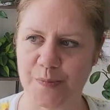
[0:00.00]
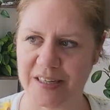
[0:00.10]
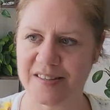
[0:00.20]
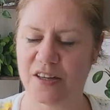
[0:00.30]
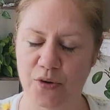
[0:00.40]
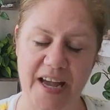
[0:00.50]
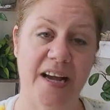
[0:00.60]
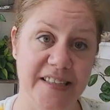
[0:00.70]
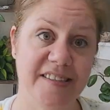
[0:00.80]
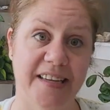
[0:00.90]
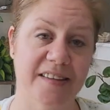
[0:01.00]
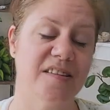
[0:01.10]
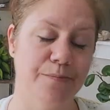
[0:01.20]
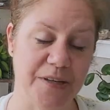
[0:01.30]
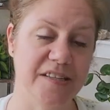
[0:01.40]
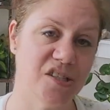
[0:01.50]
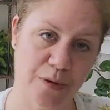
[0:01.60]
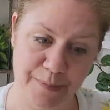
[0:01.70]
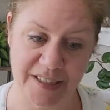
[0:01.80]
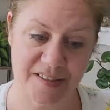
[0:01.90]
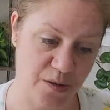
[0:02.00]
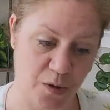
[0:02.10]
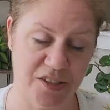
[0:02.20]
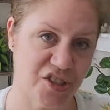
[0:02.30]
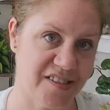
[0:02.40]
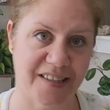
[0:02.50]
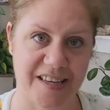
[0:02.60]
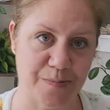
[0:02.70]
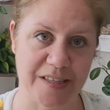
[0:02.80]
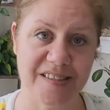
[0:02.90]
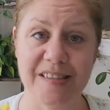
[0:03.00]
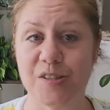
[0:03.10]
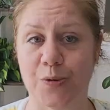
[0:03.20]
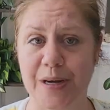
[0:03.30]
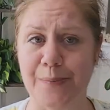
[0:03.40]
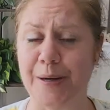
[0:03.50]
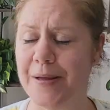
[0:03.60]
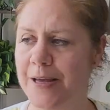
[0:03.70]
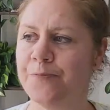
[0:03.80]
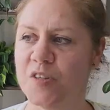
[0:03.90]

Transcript: but I said, okay, I need to get some peas to replace the one just in case my seeds don't come up.